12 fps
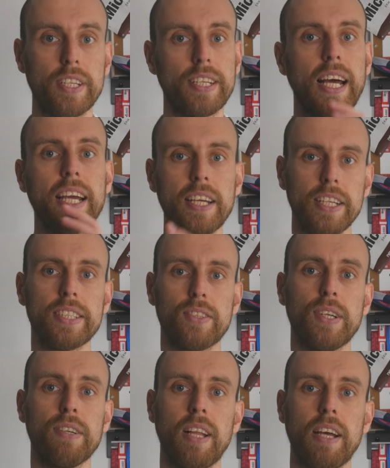The Nike
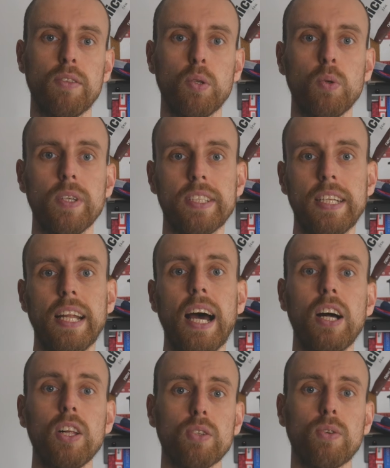Streakfly 2 is an
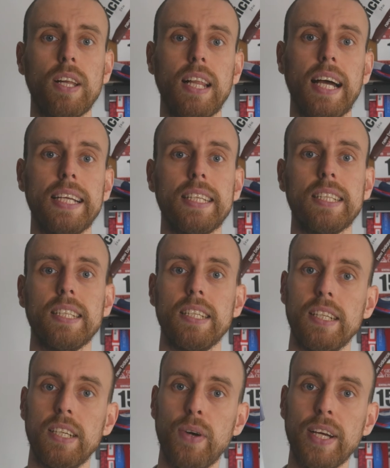ultralight
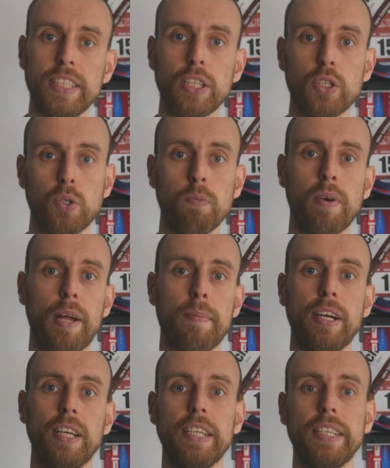racing shoe
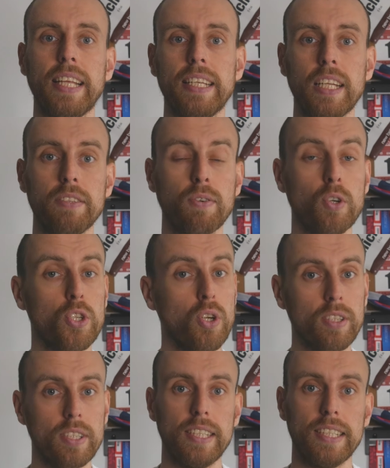primarily intended for
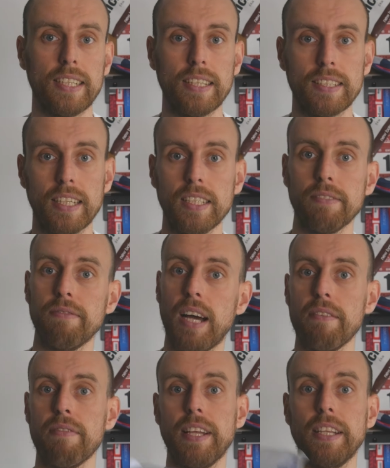short distances,
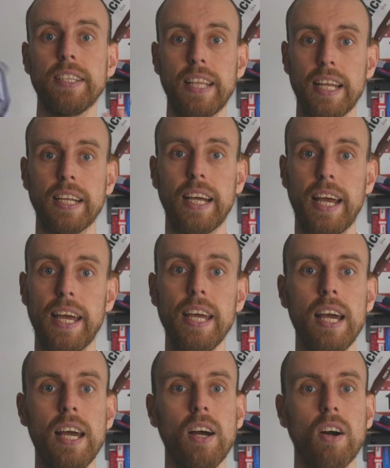5 and 10K,